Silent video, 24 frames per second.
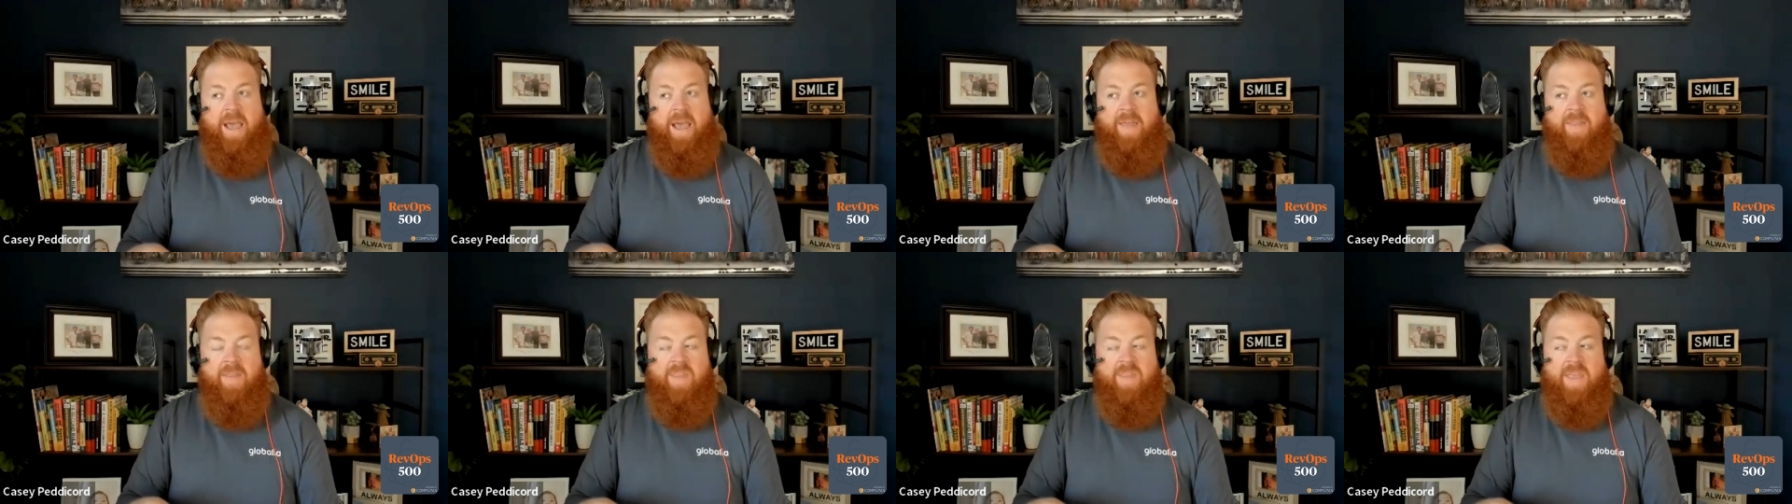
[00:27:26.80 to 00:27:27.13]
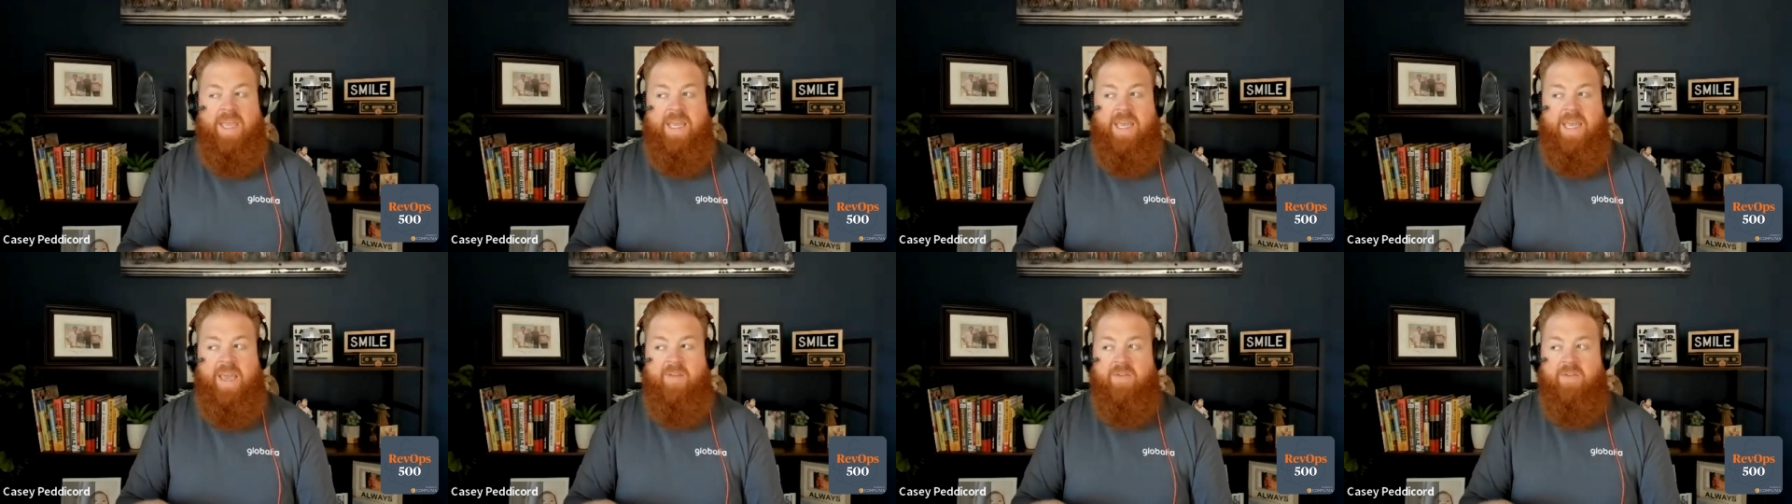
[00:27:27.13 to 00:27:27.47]
And then
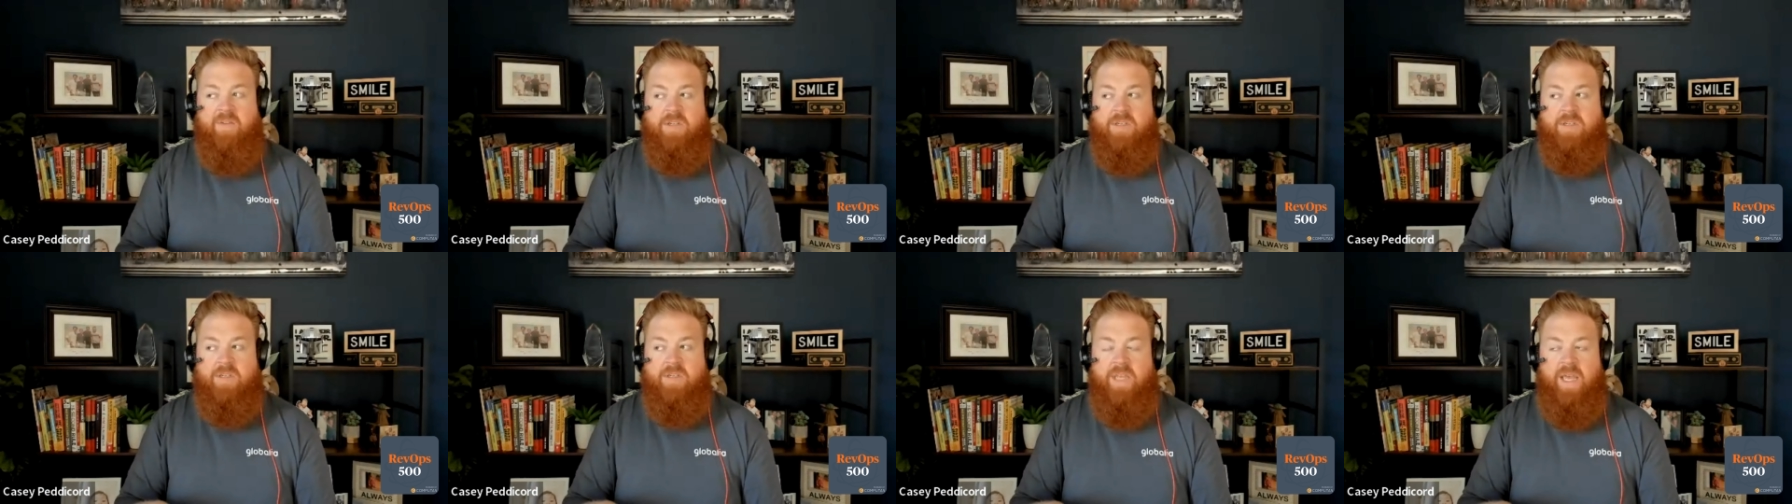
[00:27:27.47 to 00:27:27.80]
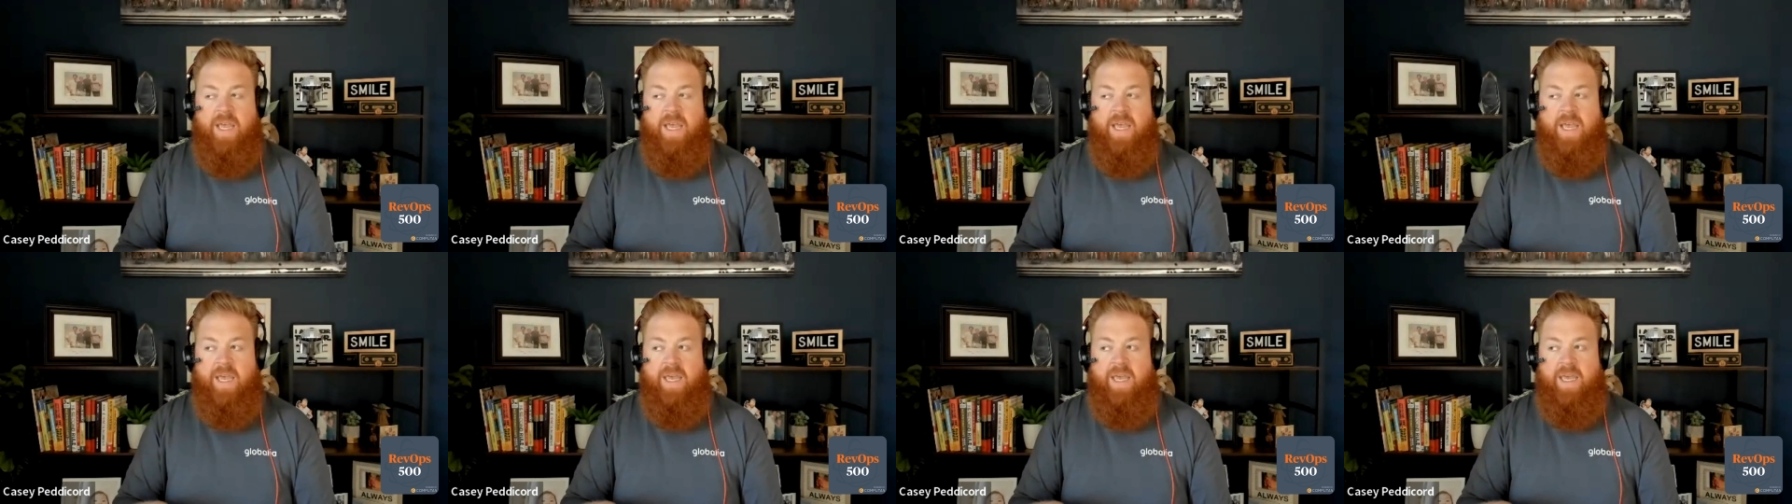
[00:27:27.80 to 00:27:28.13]
they gave us
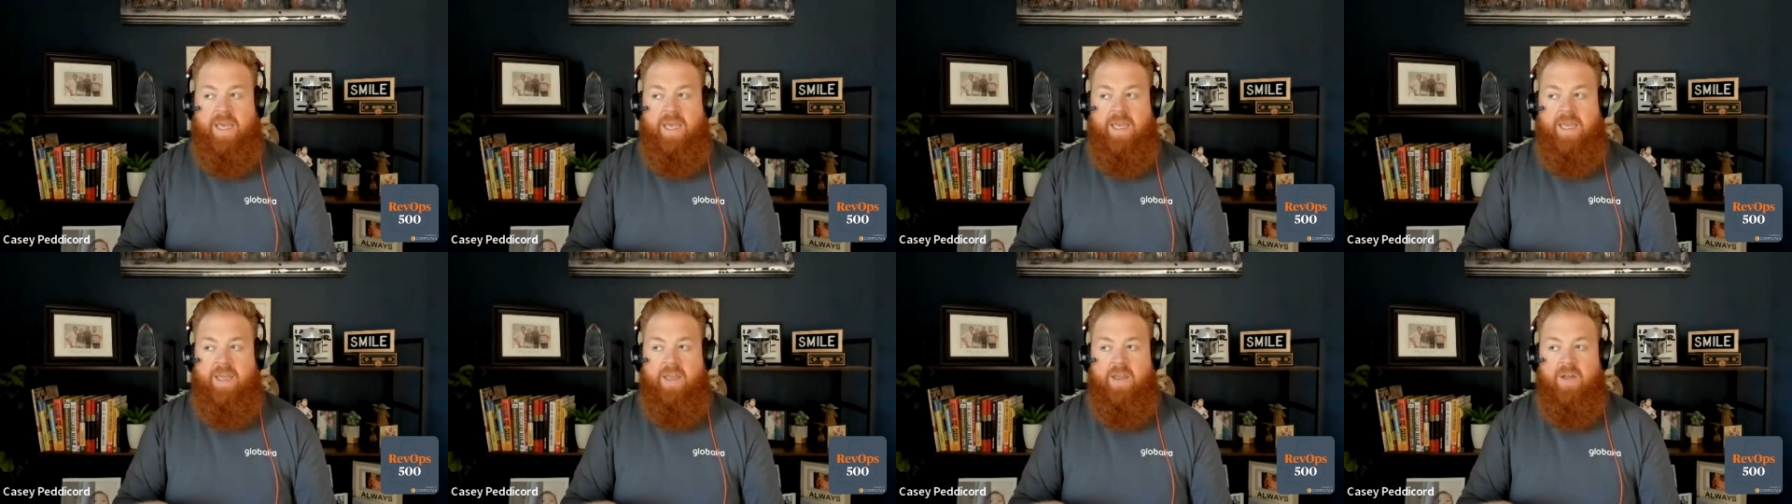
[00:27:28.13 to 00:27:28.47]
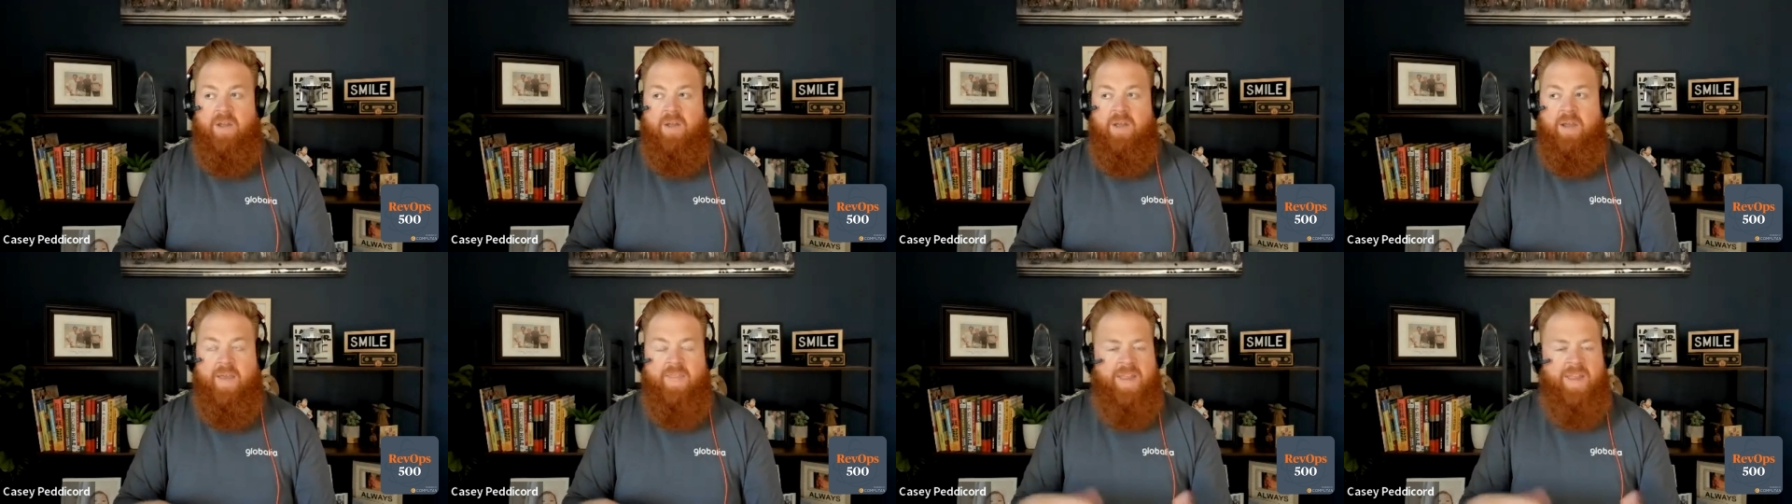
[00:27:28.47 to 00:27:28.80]
and
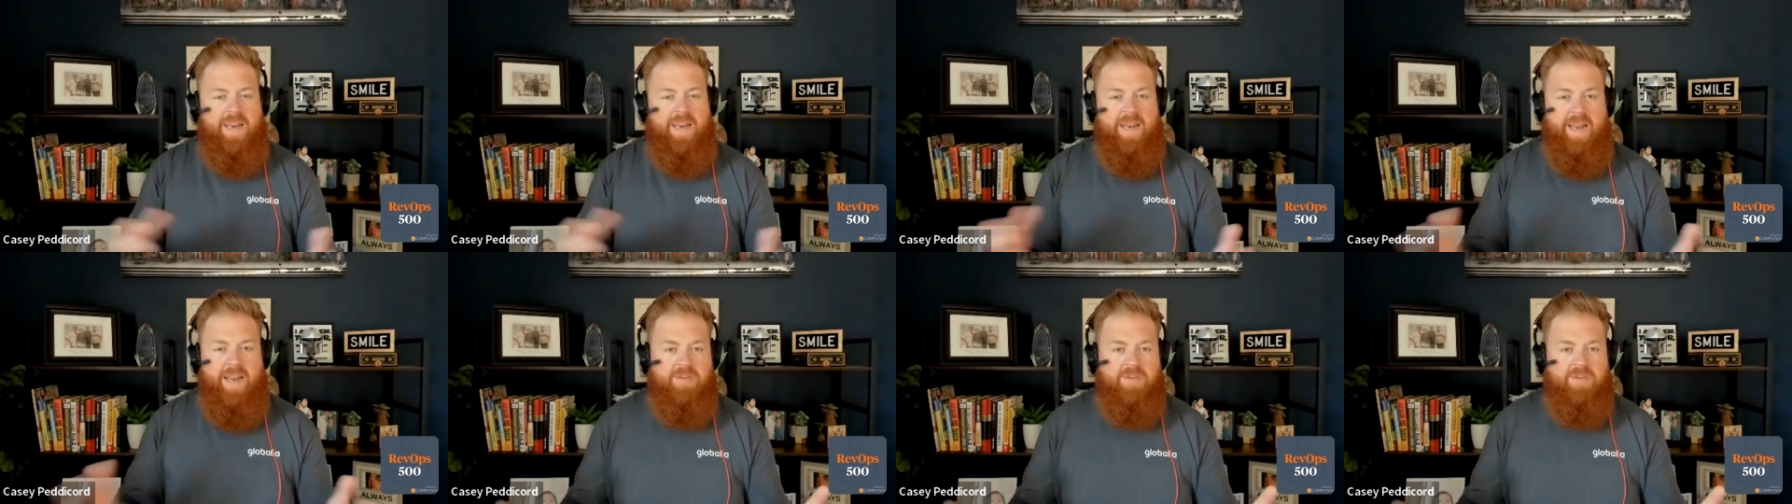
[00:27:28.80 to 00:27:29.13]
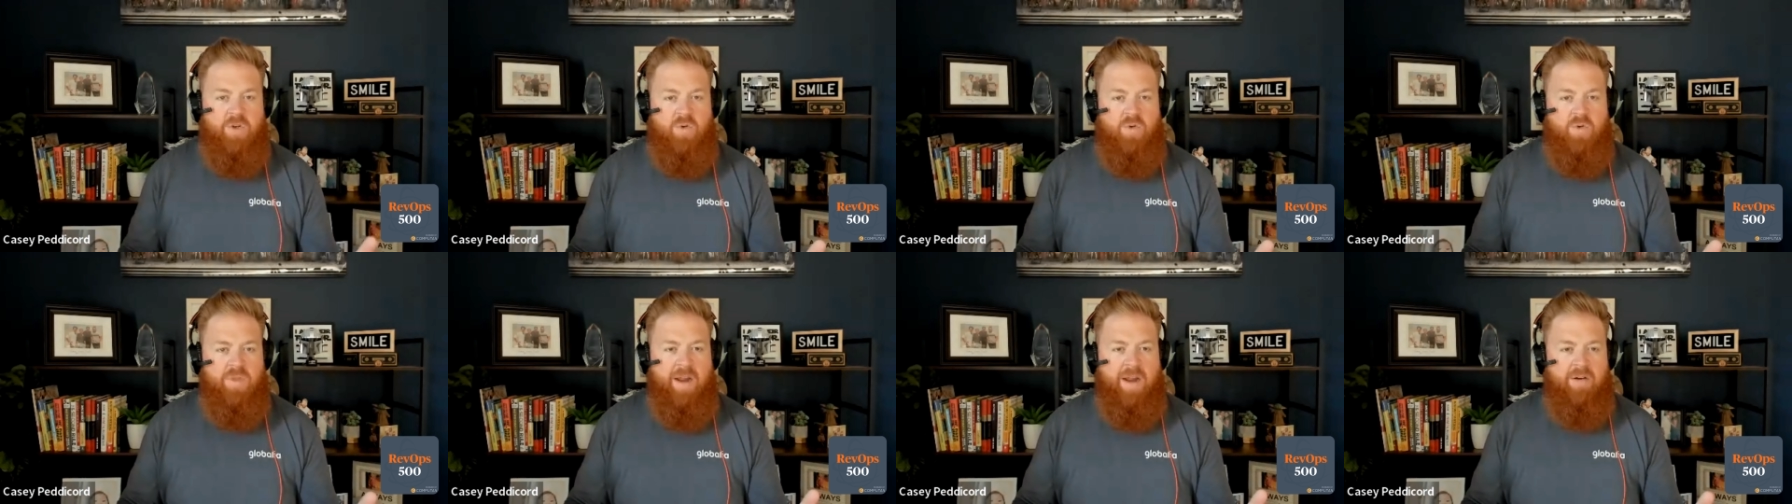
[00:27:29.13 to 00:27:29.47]
they didn't have to
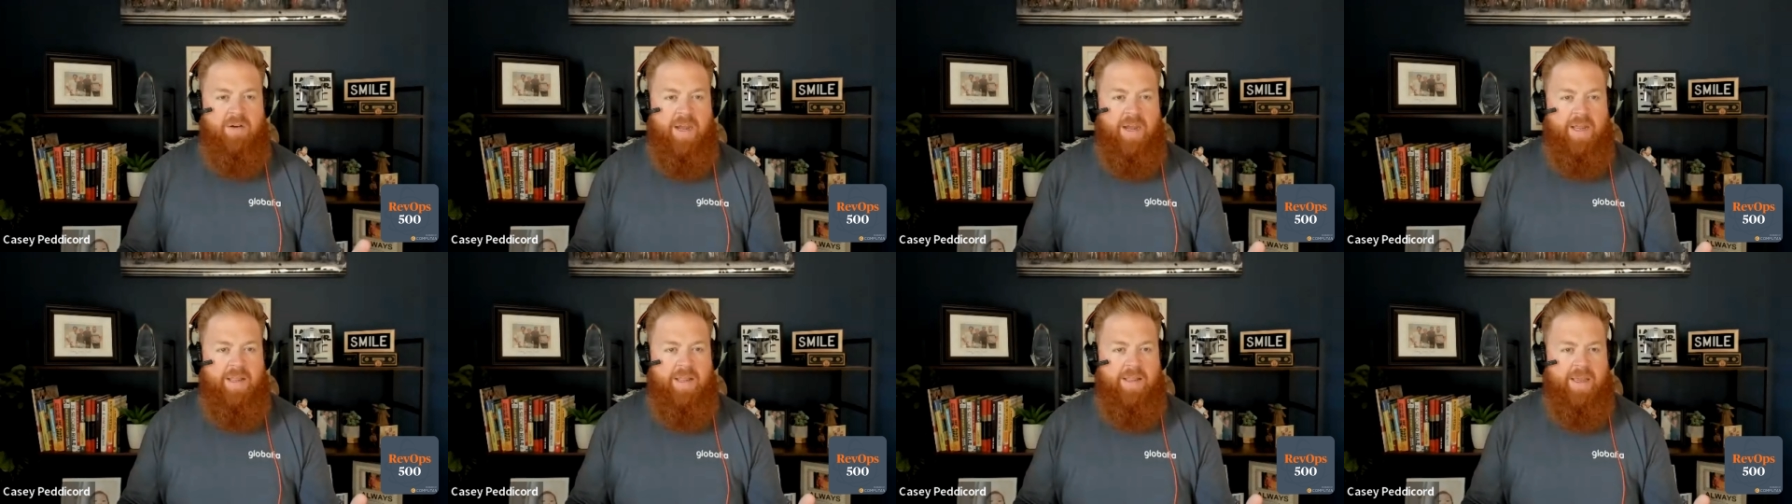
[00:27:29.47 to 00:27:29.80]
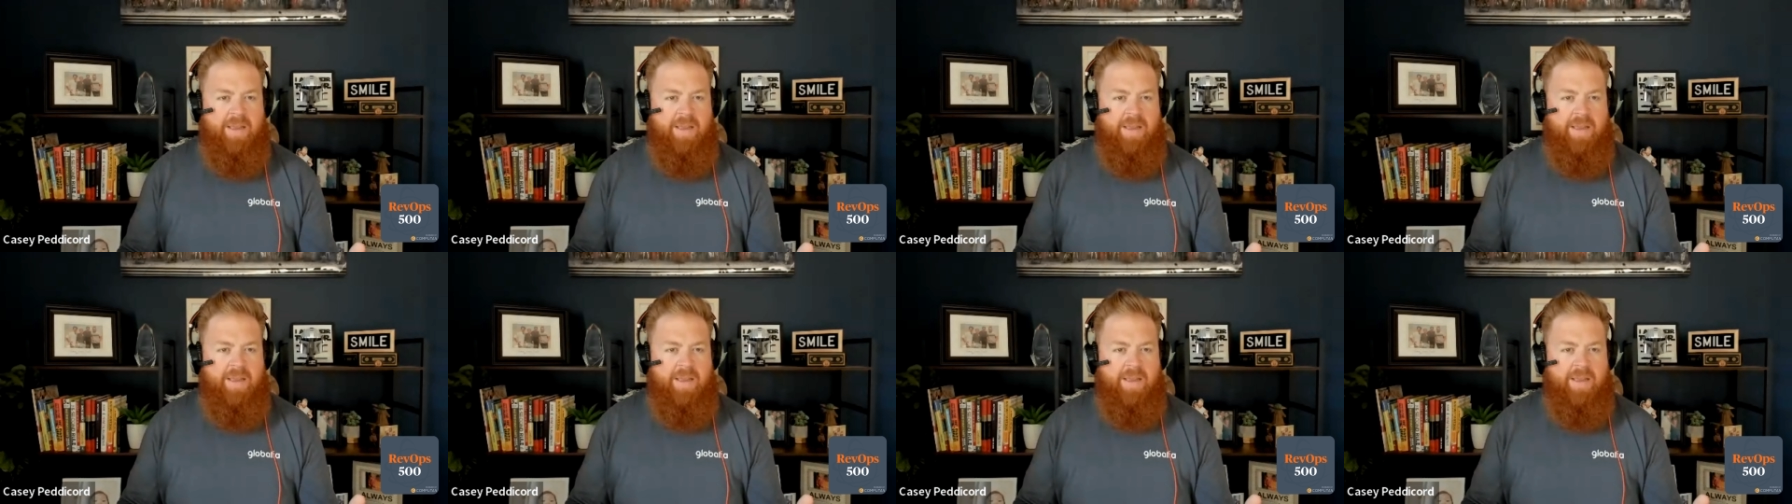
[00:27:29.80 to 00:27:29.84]
do that, right?